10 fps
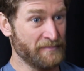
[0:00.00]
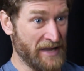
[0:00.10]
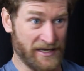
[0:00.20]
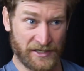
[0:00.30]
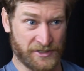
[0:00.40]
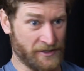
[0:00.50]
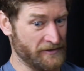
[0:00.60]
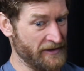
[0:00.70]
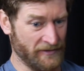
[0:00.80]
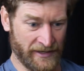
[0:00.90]
making sure
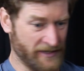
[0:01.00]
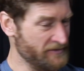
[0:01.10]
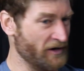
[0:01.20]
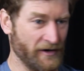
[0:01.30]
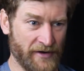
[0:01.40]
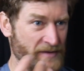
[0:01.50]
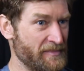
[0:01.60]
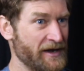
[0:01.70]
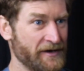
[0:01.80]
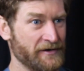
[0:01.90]
that like heart rate
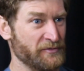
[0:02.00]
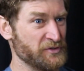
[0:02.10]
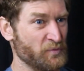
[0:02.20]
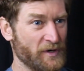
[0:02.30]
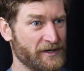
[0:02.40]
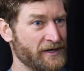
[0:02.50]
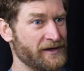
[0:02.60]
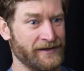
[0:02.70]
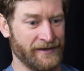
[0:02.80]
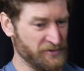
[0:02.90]
monitor was working and